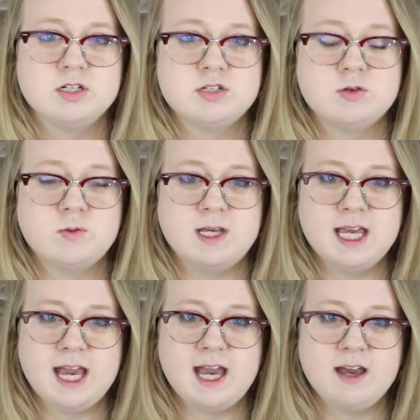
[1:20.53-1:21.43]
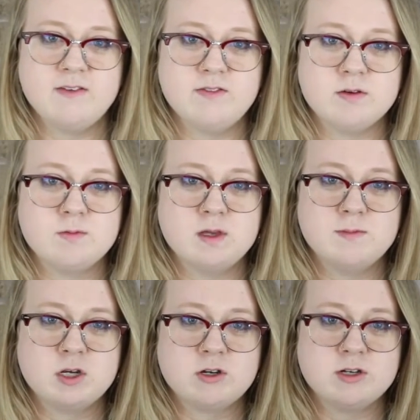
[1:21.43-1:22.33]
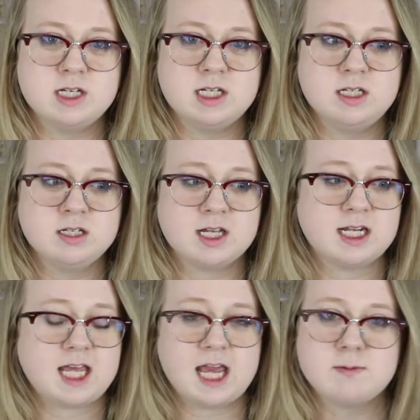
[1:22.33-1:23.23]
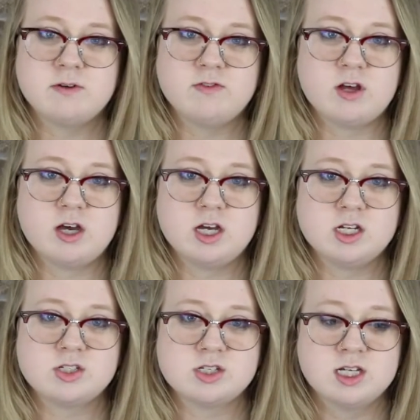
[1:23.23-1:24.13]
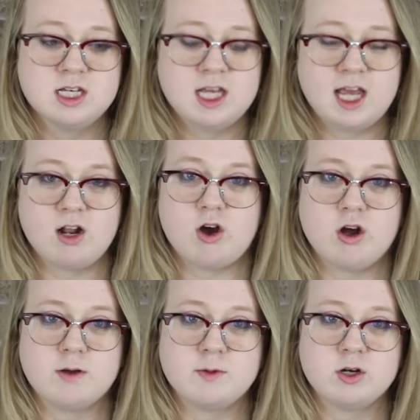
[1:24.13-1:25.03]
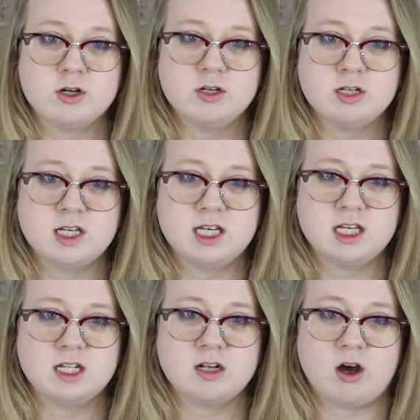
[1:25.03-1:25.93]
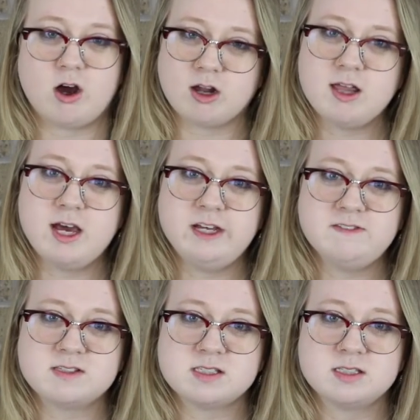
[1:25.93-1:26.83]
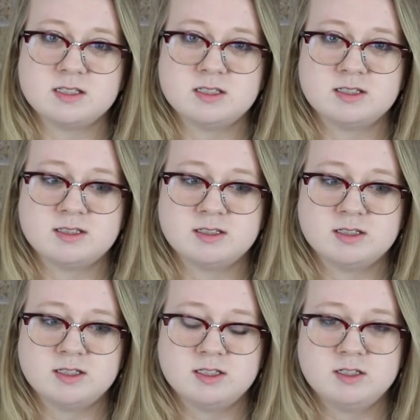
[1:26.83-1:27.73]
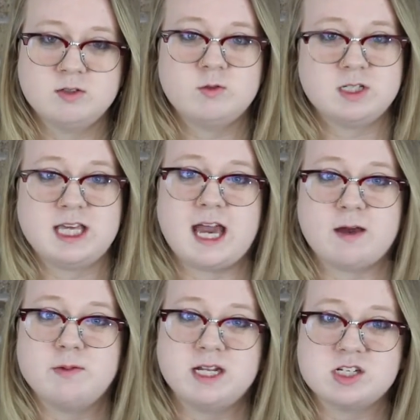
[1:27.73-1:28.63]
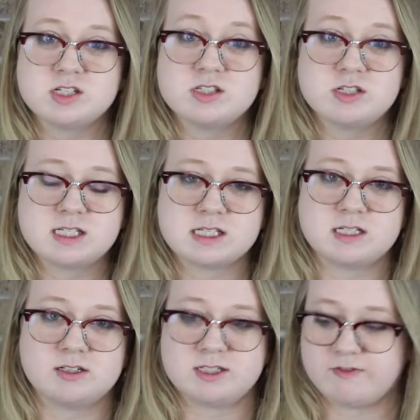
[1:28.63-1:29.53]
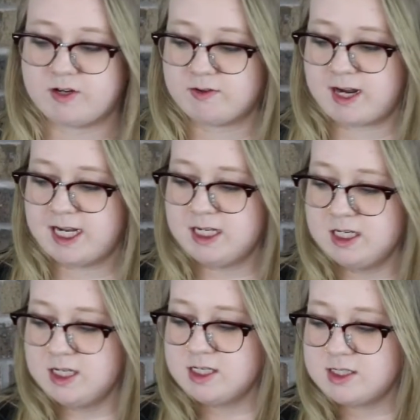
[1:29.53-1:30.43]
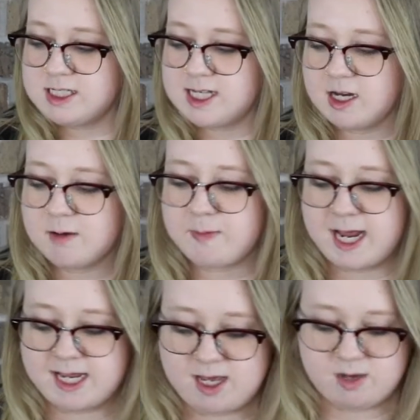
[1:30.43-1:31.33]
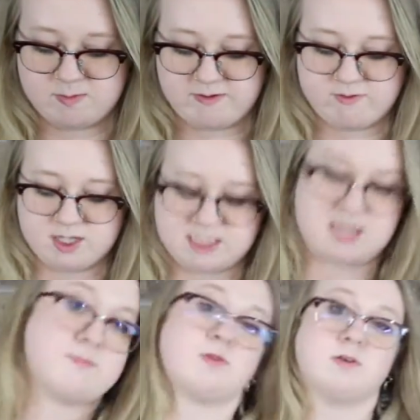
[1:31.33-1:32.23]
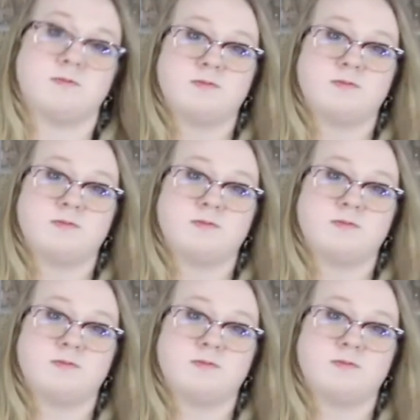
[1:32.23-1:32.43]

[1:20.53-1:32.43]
do we have mimicry and camouflage and armor in our lives? Well, yeah, but it just looks a little different, right? So let's take our bike helmet, for example.